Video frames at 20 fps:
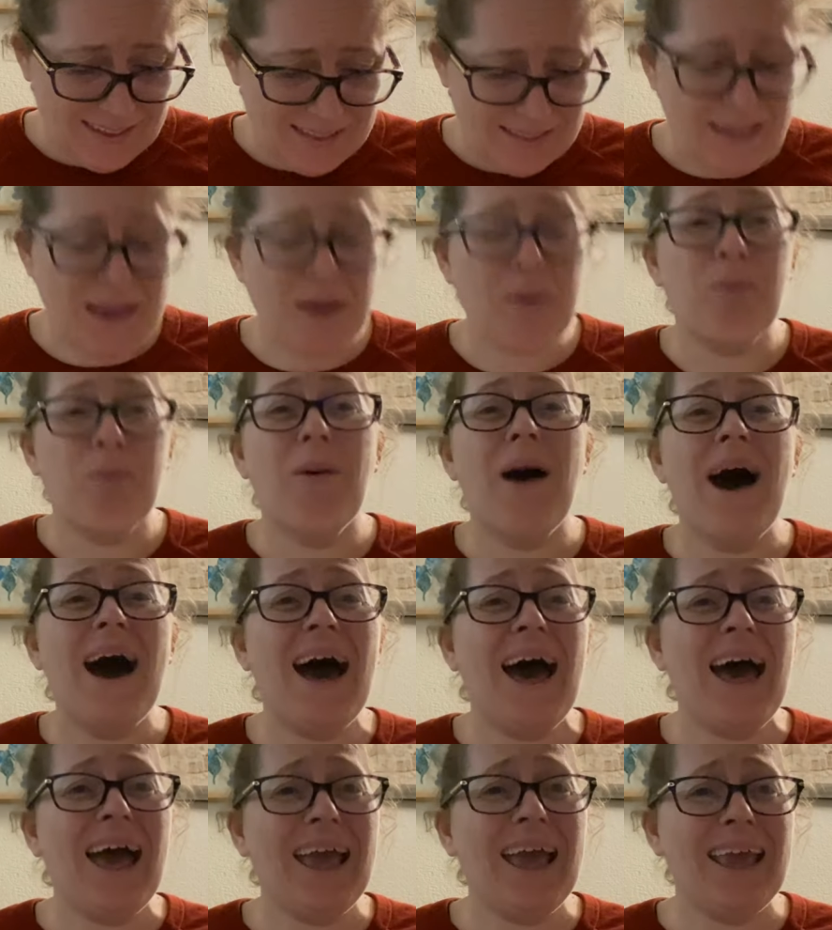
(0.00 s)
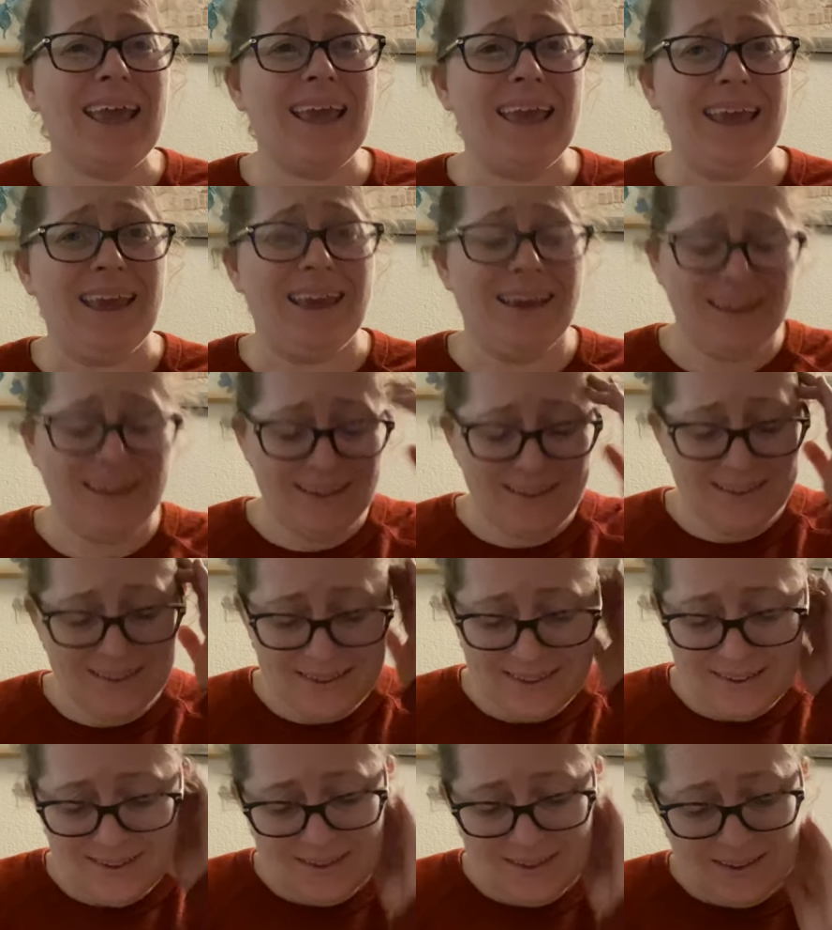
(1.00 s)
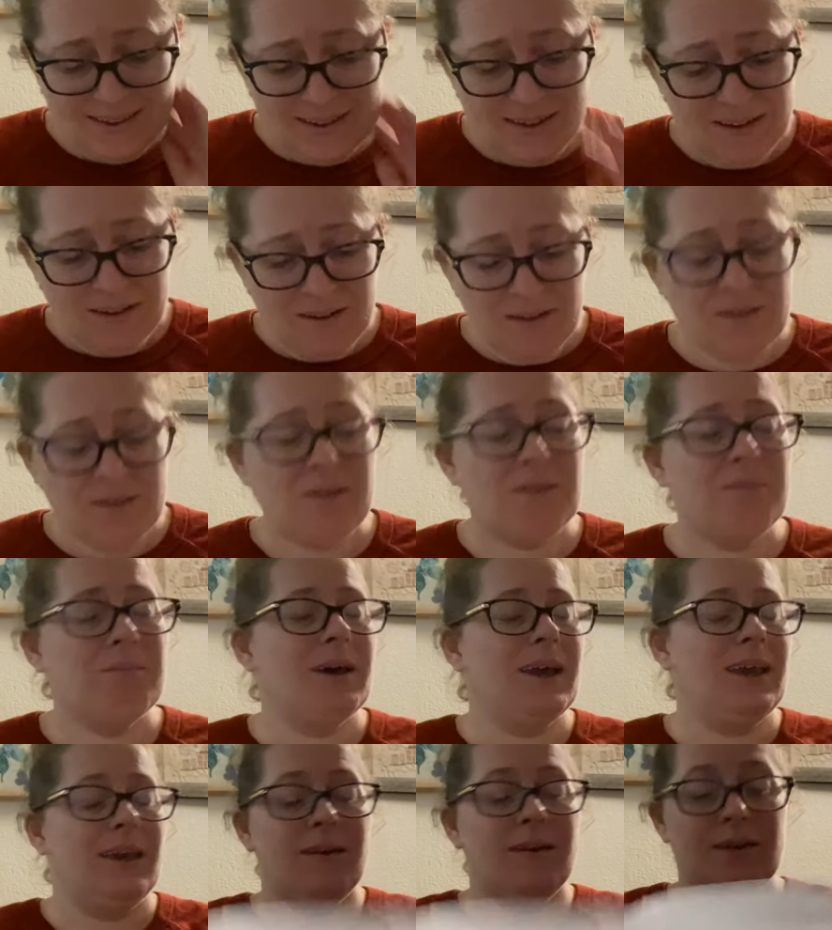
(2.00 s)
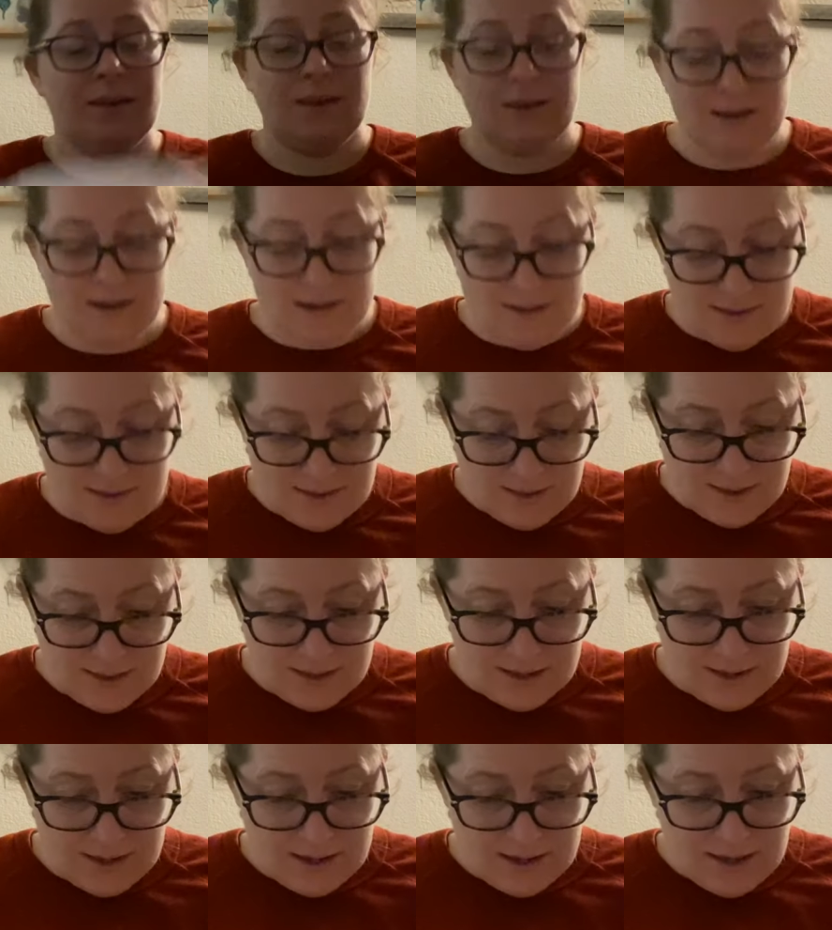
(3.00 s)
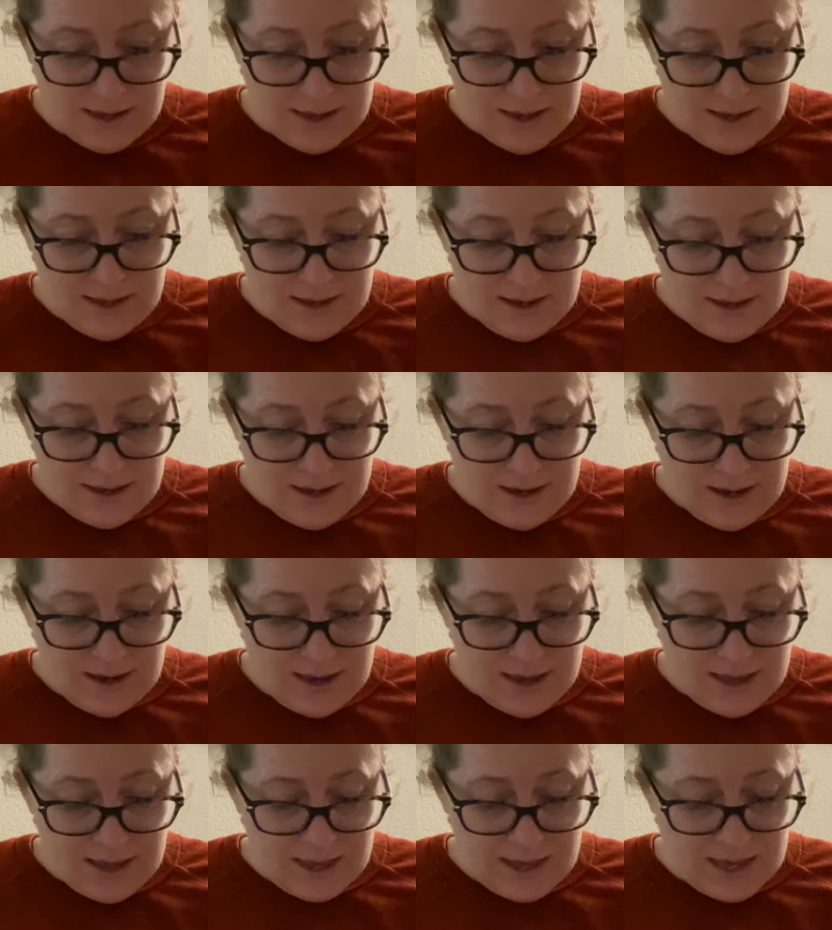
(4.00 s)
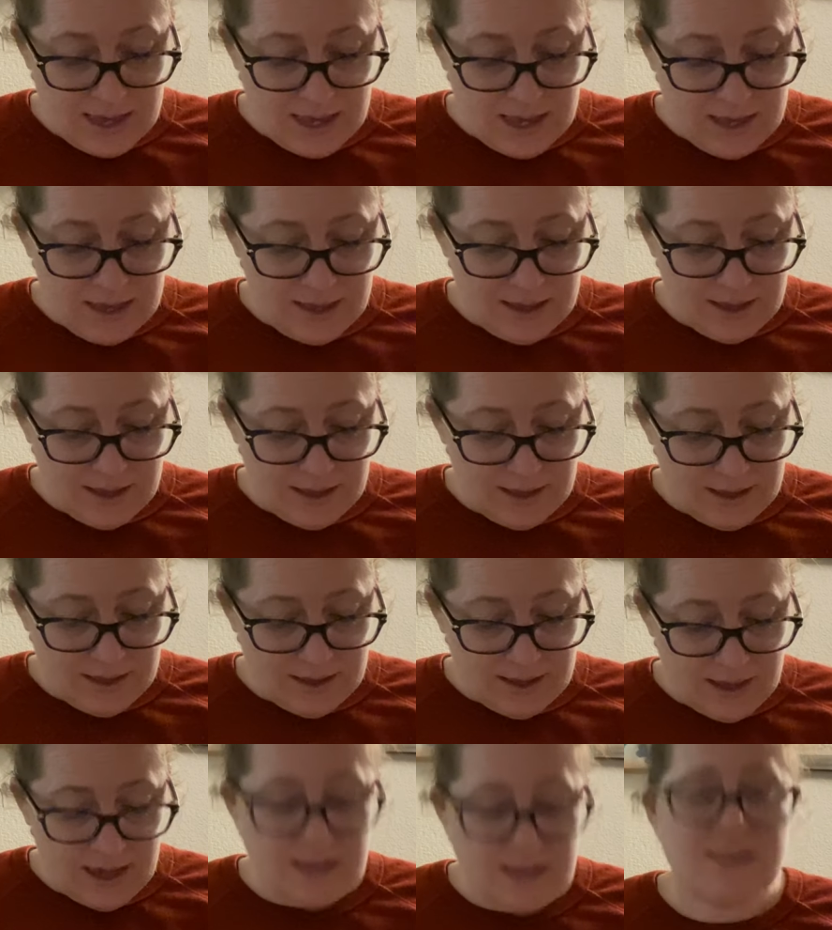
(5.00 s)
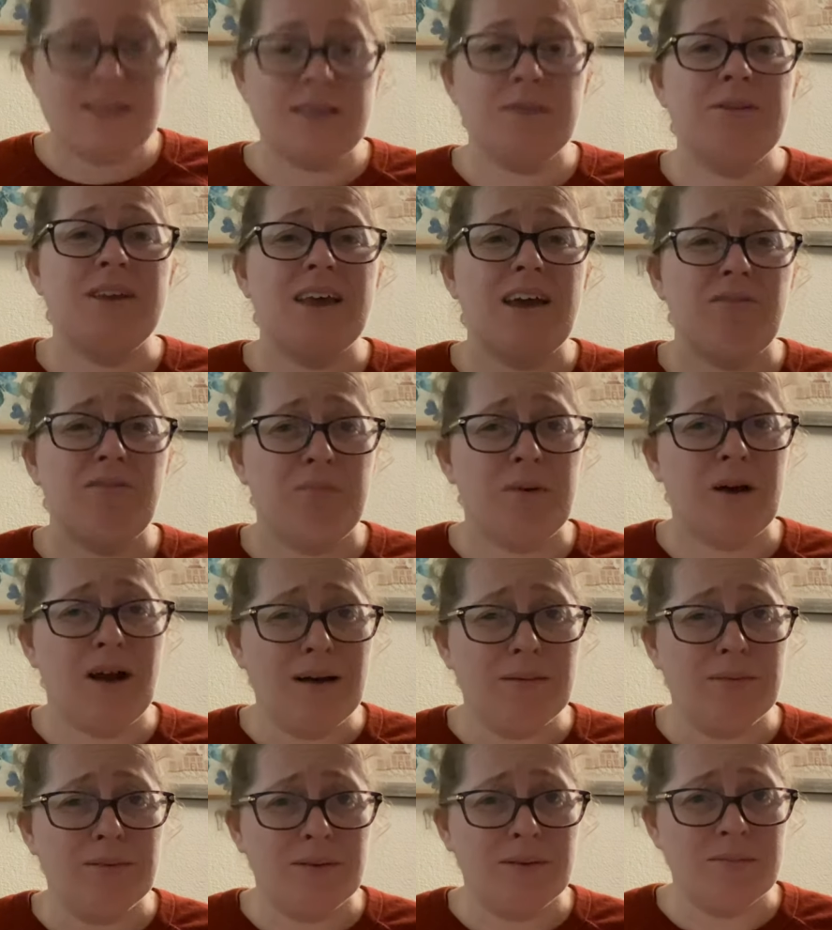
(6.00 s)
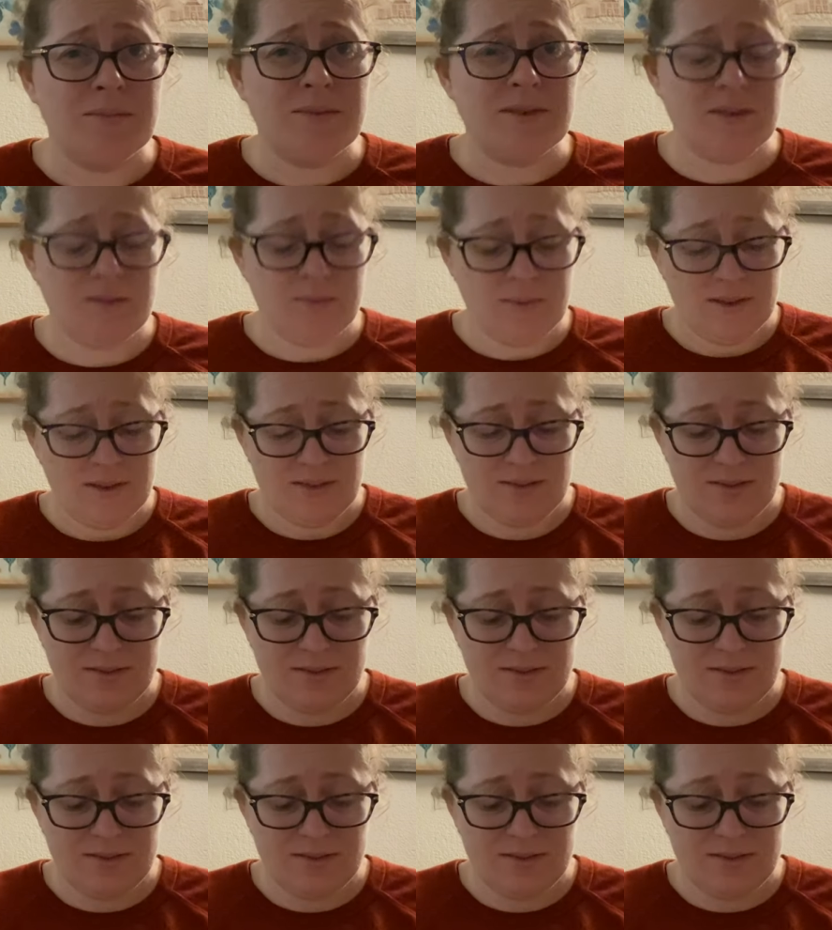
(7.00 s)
Like, why? Oh my goodness. I seem to have problems with